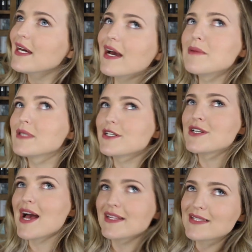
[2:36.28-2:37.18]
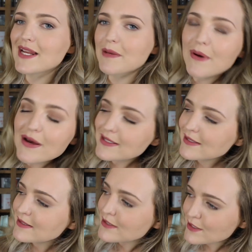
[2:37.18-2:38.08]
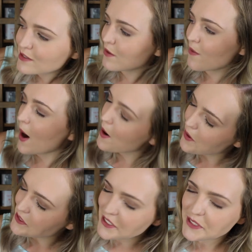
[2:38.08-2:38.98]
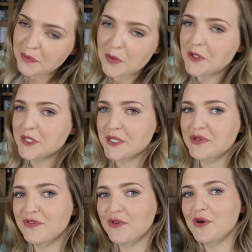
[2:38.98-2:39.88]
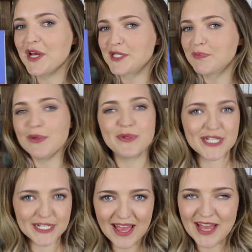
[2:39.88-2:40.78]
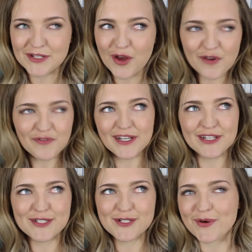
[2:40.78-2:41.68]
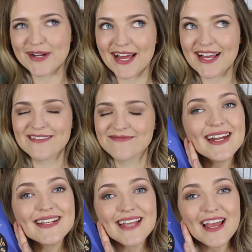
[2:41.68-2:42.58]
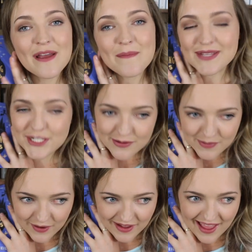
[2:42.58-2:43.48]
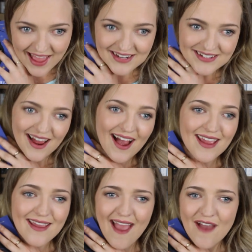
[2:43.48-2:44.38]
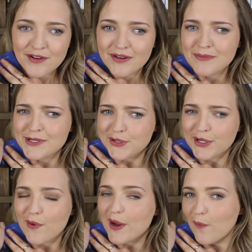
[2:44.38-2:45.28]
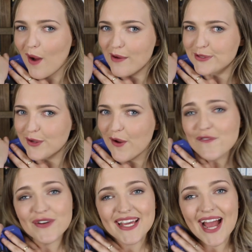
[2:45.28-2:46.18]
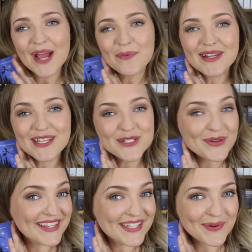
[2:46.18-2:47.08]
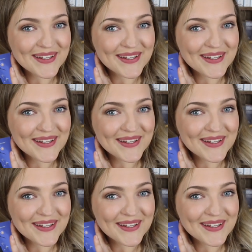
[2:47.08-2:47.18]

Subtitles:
am such an aesthetic person, so I went and bought it for its beauty and hopefully its storyline. It is a mystery book, and I haven't read a mystery in quite a while, so hopefully I will enjoy this